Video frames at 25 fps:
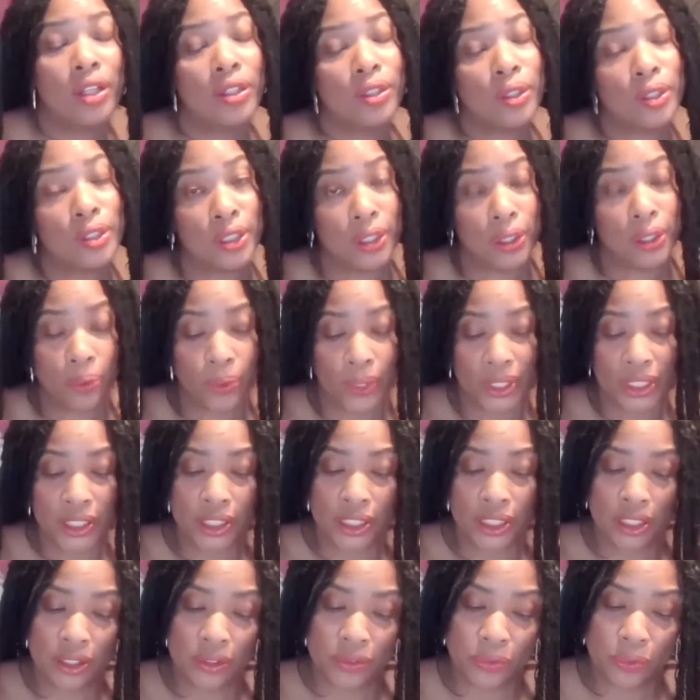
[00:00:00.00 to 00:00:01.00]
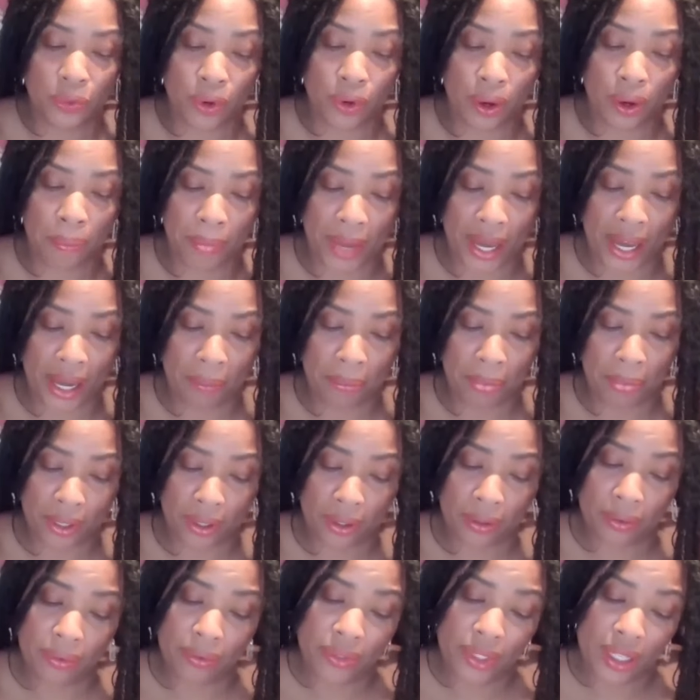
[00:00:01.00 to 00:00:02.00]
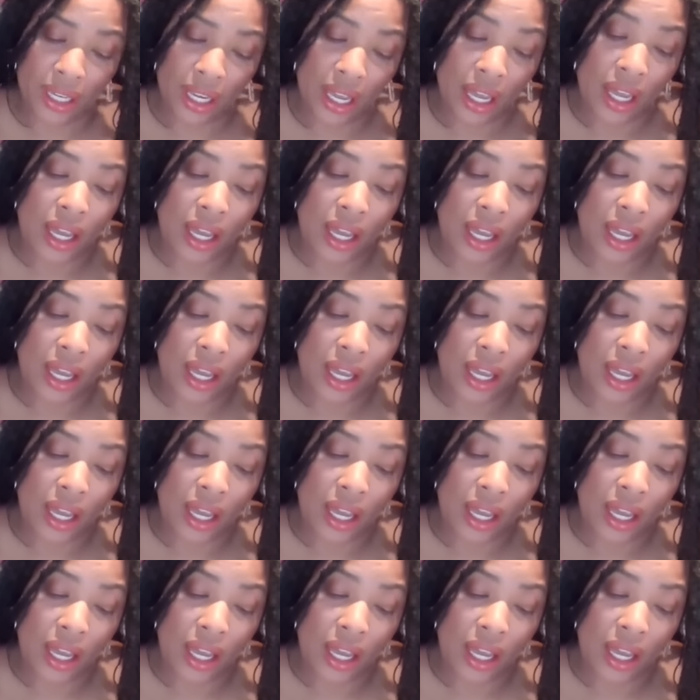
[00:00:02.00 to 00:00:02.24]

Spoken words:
those are questions for mind blown.